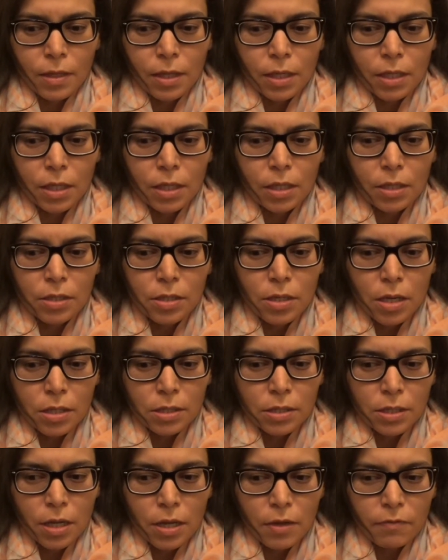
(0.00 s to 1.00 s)
he
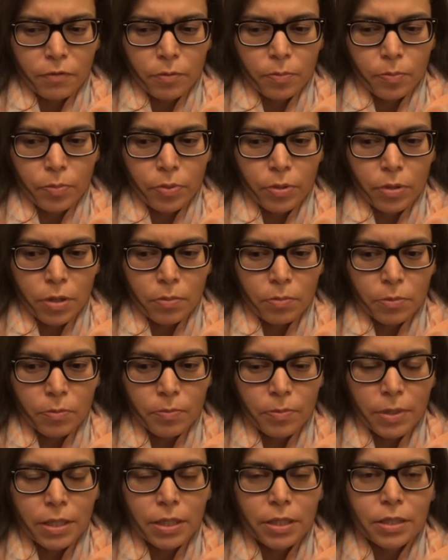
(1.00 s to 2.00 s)
does have a
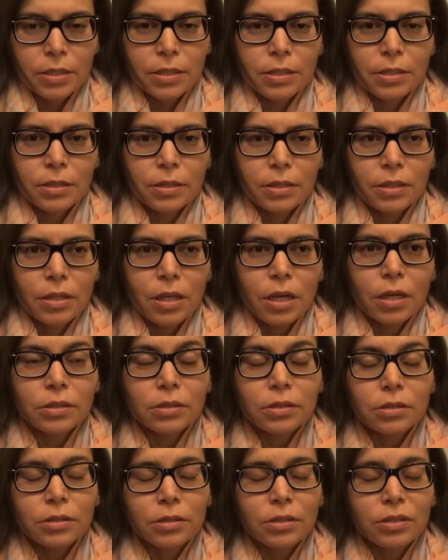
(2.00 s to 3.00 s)
problem but it's
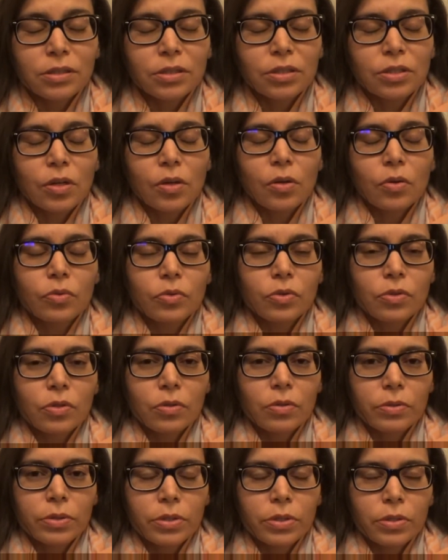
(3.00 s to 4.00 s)
not so
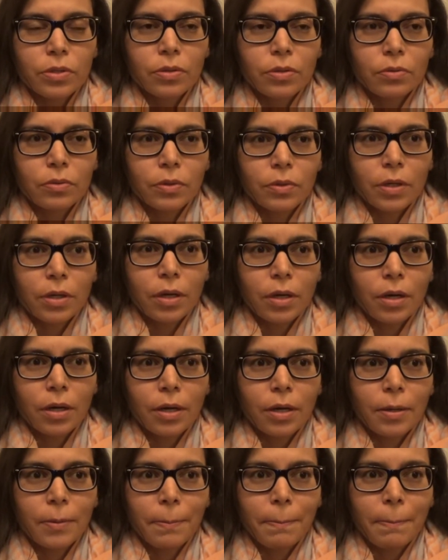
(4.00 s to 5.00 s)
so so
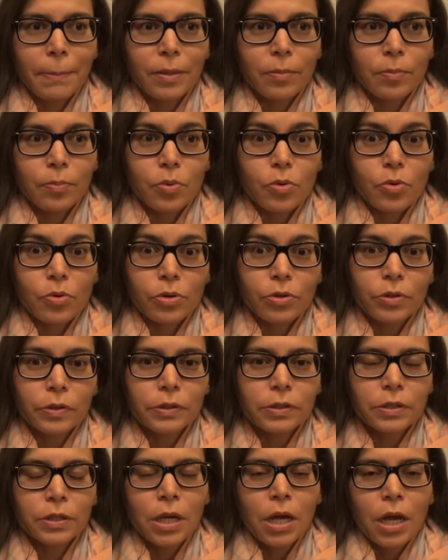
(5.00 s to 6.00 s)
uh,
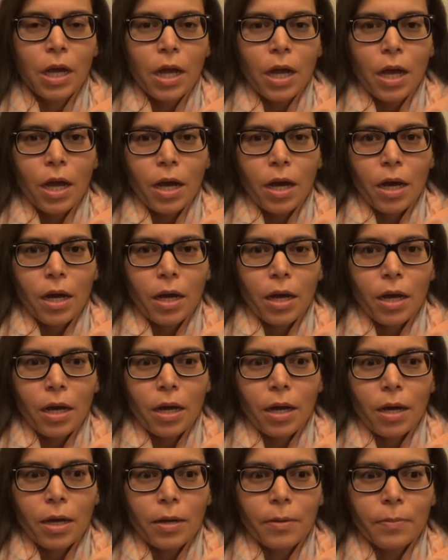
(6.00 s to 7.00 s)
important
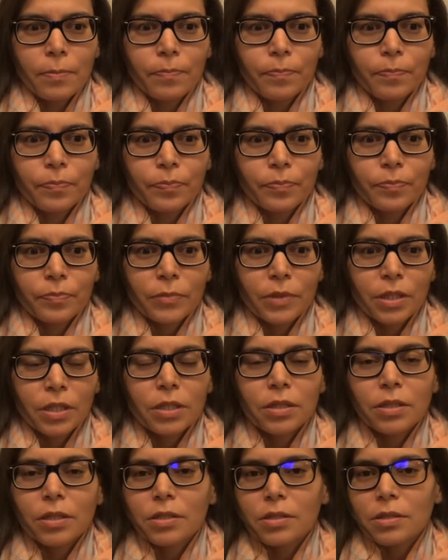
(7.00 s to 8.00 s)
um,
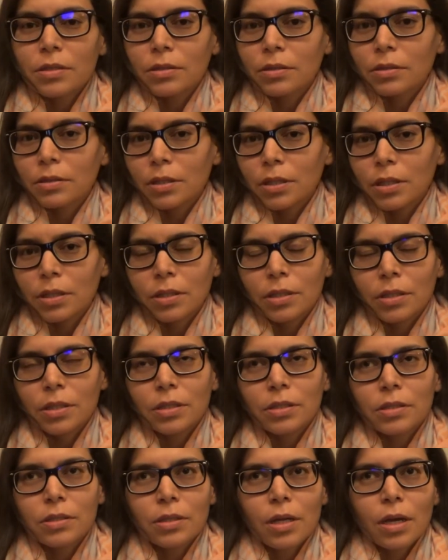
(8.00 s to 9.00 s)
he doesn't he,
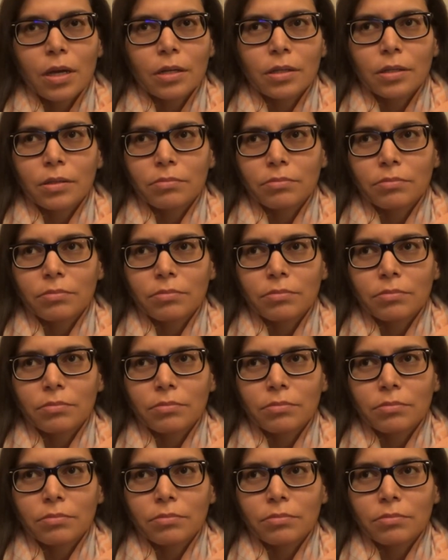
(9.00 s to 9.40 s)
he's not